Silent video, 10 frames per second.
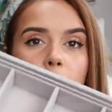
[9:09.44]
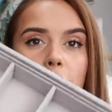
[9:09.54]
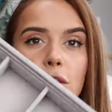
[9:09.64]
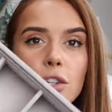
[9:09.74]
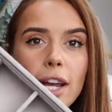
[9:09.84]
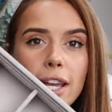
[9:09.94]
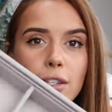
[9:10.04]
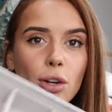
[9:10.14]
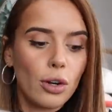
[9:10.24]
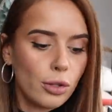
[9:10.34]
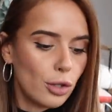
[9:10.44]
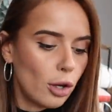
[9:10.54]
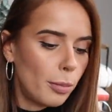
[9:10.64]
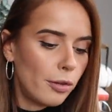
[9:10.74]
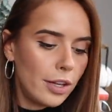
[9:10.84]
of these trays on
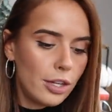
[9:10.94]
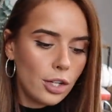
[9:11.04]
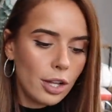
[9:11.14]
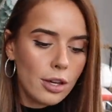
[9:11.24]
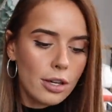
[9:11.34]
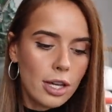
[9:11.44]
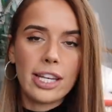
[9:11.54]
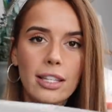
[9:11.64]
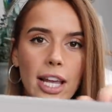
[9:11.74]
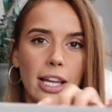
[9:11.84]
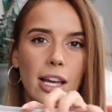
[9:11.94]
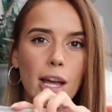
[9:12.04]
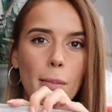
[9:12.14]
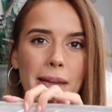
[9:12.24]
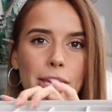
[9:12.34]
top of each other. And it's like
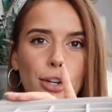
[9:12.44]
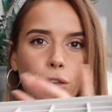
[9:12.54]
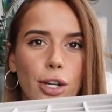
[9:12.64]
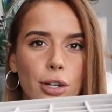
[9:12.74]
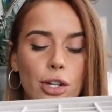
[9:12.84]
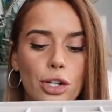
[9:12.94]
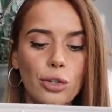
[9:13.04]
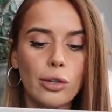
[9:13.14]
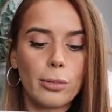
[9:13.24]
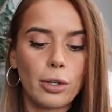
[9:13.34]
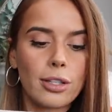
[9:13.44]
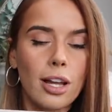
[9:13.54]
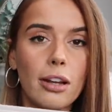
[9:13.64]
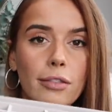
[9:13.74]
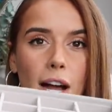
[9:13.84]
a make your own jewellery box
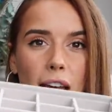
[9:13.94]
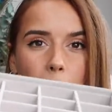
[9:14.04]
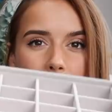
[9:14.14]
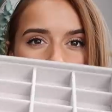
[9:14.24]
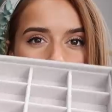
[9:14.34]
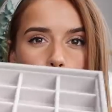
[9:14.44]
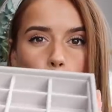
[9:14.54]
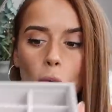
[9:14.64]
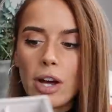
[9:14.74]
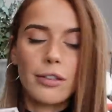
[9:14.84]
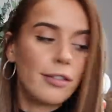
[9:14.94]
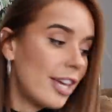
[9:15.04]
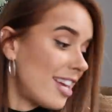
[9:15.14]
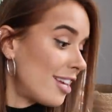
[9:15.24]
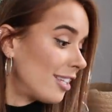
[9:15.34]
kind of vibe. And then one of
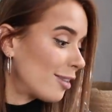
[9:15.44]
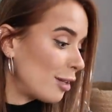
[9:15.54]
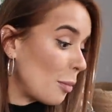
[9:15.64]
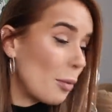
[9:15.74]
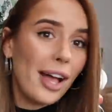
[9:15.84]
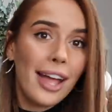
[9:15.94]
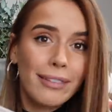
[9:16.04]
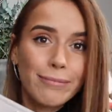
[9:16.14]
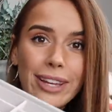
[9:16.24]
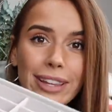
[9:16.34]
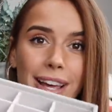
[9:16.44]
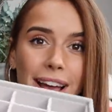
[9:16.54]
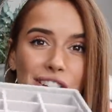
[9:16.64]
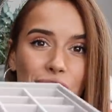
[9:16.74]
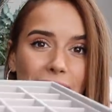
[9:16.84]
these somewhere in
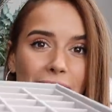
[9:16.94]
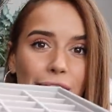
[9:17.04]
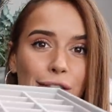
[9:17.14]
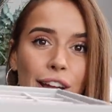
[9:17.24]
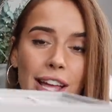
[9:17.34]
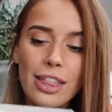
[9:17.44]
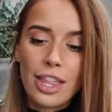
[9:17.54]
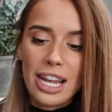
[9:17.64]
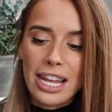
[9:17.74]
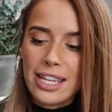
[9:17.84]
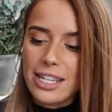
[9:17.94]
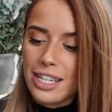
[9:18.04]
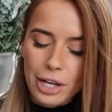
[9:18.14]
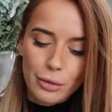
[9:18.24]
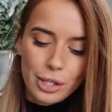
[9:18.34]
there should have the lid
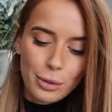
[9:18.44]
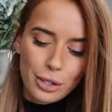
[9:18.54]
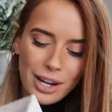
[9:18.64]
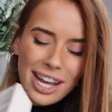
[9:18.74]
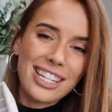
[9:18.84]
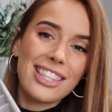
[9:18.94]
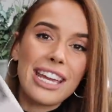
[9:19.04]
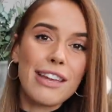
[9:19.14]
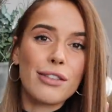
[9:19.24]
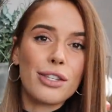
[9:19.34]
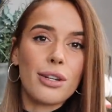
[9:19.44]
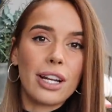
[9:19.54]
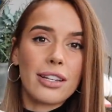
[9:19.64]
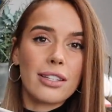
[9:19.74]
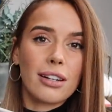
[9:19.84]
but I thought this was so handy they even do
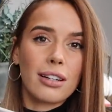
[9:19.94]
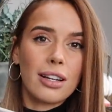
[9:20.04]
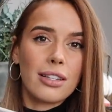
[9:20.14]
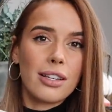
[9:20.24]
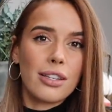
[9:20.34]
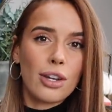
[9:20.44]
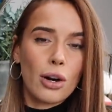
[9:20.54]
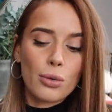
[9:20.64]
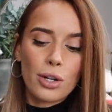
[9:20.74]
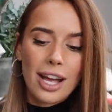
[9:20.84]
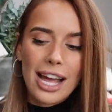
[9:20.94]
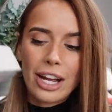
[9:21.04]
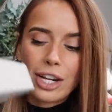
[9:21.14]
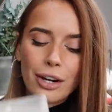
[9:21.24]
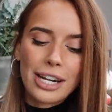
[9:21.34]
like a sunglasses holder and
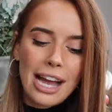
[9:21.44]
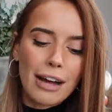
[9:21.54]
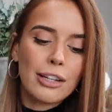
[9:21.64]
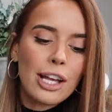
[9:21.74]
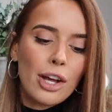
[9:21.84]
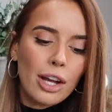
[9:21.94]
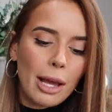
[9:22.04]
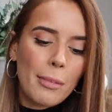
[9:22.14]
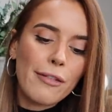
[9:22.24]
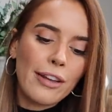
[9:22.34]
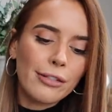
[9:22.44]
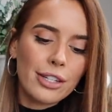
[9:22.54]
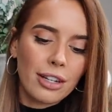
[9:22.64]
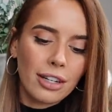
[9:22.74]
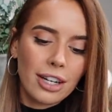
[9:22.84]
I currently have like my
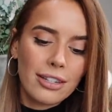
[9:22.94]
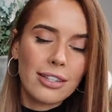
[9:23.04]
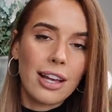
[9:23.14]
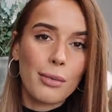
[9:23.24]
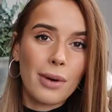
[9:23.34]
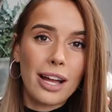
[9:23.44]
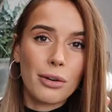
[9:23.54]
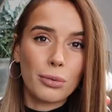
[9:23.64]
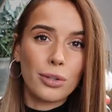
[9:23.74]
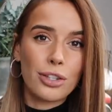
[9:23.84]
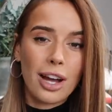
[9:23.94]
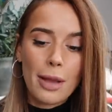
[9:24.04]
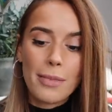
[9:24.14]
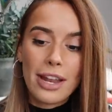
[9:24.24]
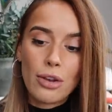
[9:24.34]
favorite sunglasses that I wear all the
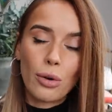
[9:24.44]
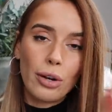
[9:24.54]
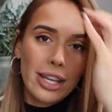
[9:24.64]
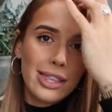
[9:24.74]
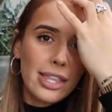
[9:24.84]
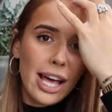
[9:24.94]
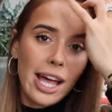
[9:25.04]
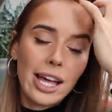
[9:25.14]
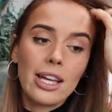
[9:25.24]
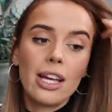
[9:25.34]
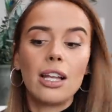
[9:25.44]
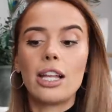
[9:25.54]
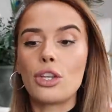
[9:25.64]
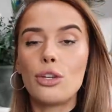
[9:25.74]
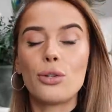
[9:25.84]
time they're not in their
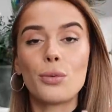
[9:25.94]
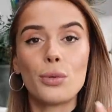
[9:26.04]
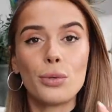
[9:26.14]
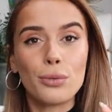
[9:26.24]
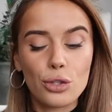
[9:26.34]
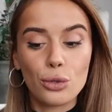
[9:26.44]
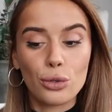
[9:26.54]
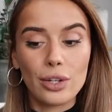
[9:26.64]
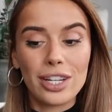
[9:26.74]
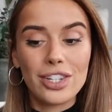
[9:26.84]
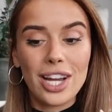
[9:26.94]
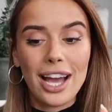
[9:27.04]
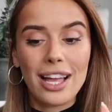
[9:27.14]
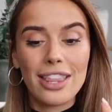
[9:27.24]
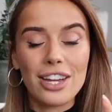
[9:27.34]
like usual storage
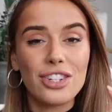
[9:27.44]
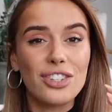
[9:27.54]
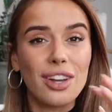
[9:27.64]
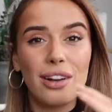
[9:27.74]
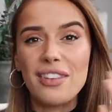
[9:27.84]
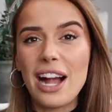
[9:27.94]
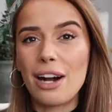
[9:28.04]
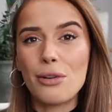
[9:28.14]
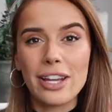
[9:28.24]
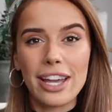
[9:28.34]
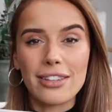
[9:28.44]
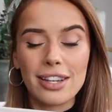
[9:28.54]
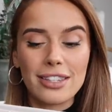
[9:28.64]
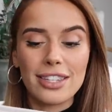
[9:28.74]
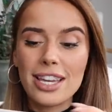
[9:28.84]
and they're just kind of out getting
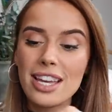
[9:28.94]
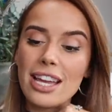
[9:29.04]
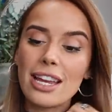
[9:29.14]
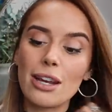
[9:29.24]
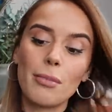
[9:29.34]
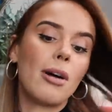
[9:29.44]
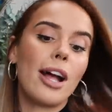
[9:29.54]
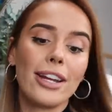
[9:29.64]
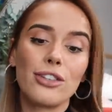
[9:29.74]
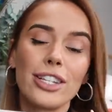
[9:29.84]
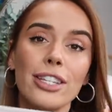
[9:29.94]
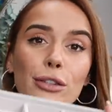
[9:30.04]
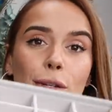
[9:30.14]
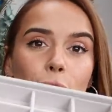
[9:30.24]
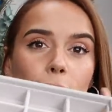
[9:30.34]
dusty in my dressing
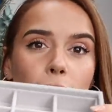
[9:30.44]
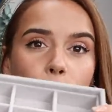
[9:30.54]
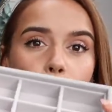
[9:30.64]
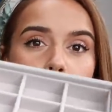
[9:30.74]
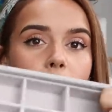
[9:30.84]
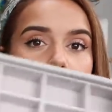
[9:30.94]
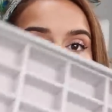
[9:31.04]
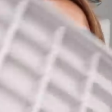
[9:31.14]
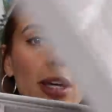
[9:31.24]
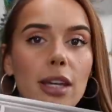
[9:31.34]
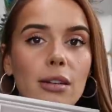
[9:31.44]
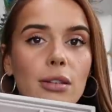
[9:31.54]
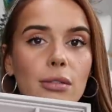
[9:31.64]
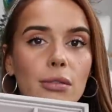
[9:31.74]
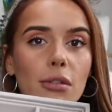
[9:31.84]
room so I thought this would be
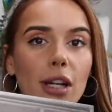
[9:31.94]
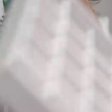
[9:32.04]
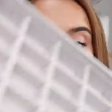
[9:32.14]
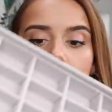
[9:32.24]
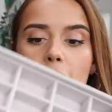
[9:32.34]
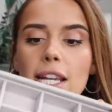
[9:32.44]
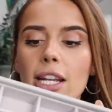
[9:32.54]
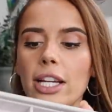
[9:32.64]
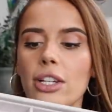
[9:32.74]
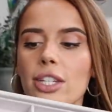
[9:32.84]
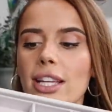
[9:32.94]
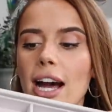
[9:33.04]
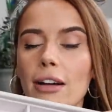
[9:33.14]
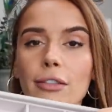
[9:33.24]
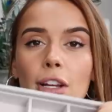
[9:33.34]
really handy and I can just
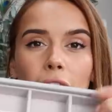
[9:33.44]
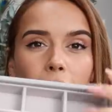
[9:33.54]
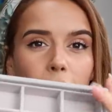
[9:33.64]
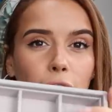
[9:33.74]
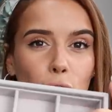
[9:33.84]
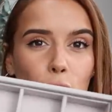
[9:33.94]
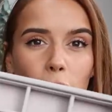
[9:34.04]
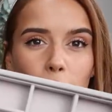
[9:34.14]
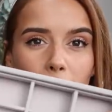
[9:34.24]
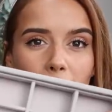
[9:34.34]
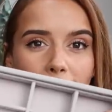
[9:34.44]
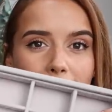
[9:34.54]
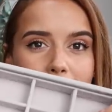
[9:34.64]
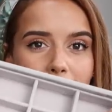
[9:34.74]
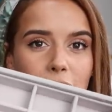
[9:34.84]
have kind of all of
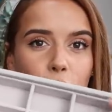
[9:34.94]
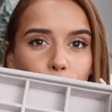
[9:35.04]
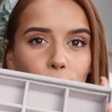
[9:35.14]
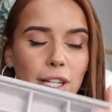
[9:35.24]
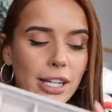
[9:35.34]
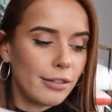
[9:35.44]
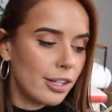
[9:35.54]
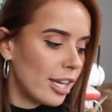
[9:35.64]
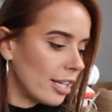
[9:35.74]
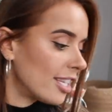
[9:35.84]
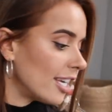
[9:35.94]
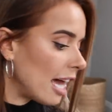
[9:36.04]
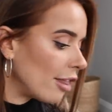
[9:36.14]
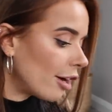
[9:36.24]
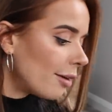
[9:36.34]
my daily jewelry and everything
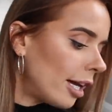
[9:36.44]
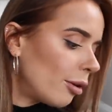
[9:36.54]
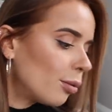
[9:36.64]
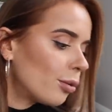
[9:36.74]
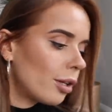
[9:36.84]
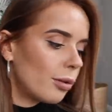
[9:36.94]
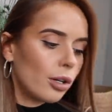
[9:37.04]
together. They also